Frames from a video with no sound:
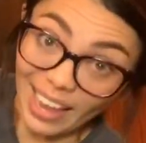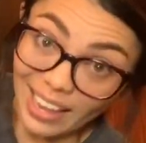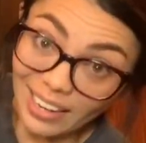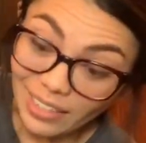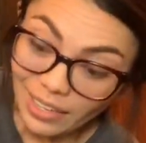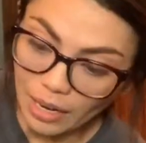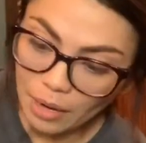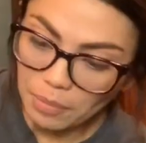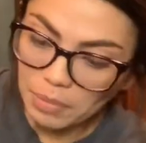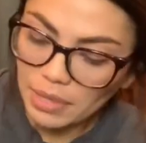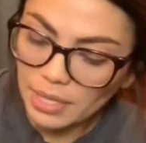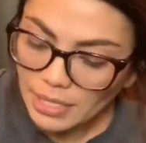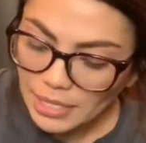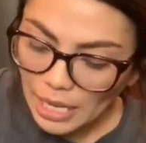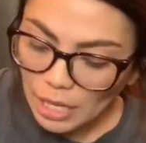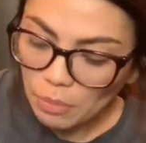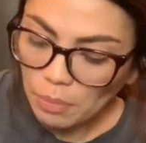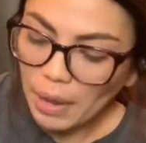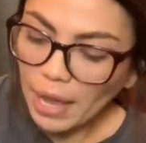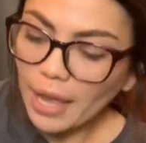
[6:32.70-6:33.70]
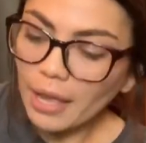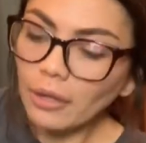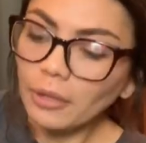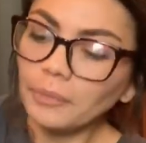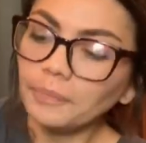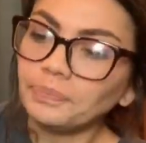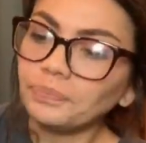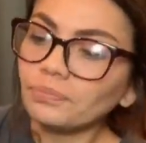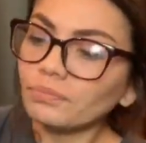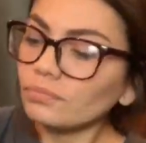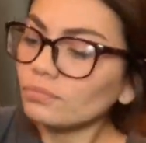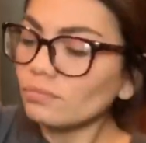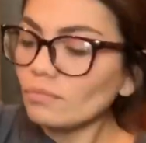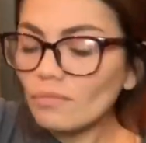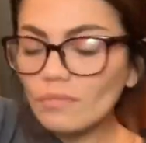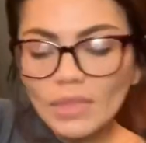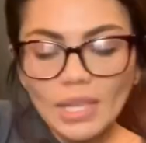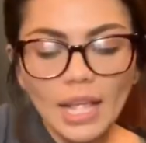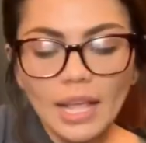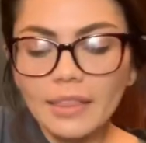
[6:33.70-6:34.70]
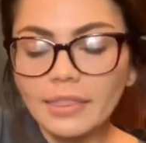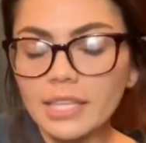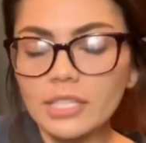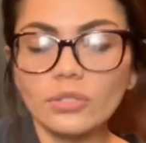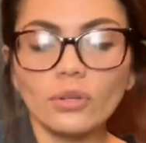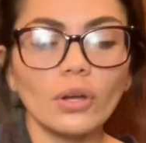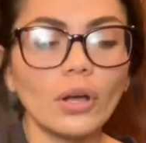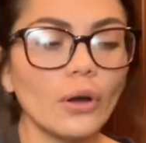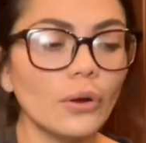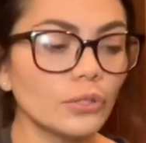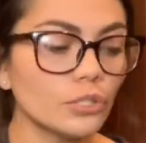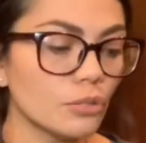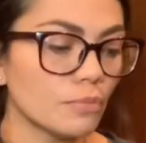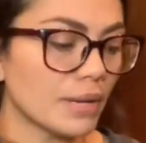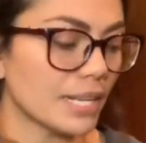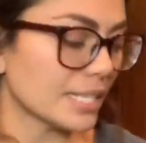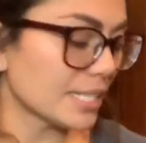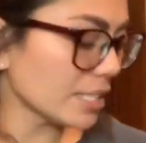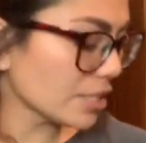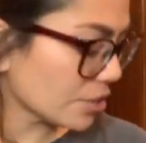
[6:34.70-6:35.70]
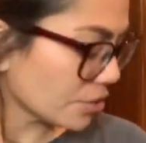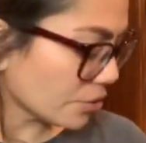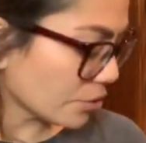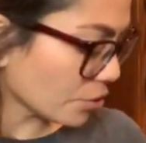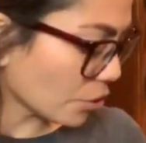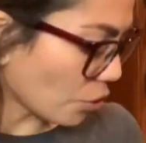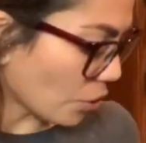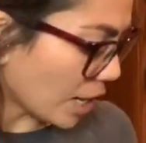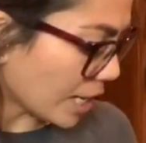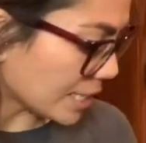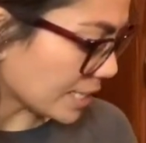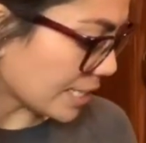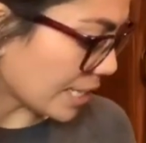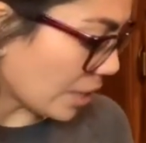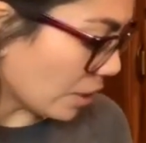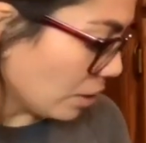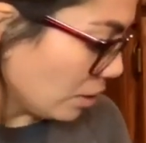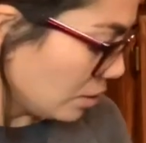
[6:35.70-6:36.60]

ended up in the death pile. These will go to my sister's garage sale.